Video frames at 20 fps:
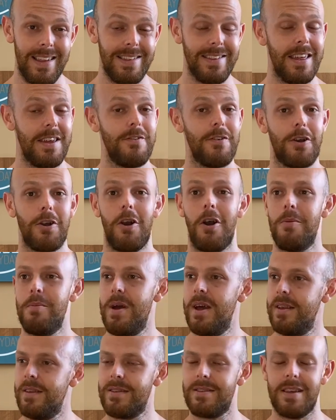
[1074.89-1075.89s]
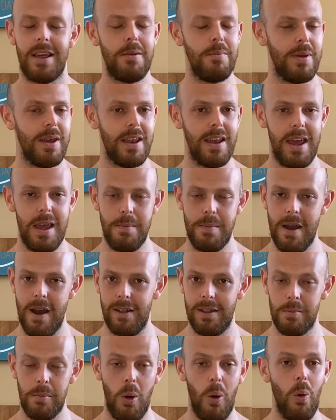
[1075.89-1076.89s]
Leave a comment, send me an
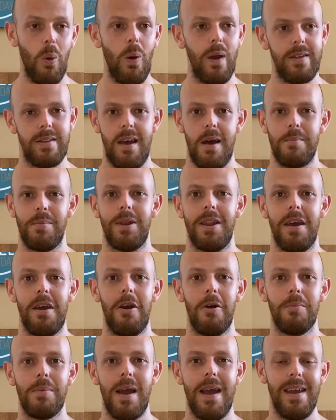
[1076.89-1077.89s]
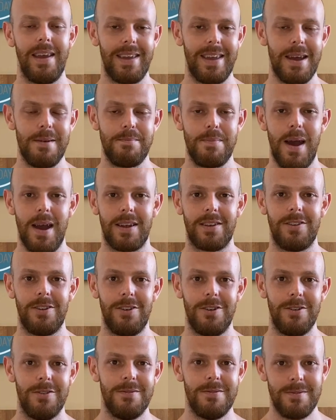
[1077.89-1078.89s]
email. I'm always happy to help and get back to
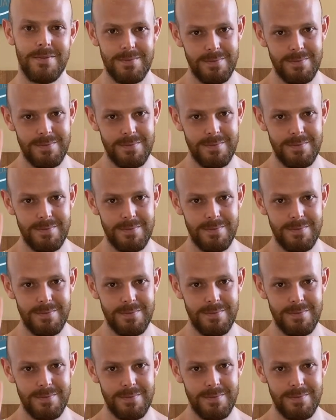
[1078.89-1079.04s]
you.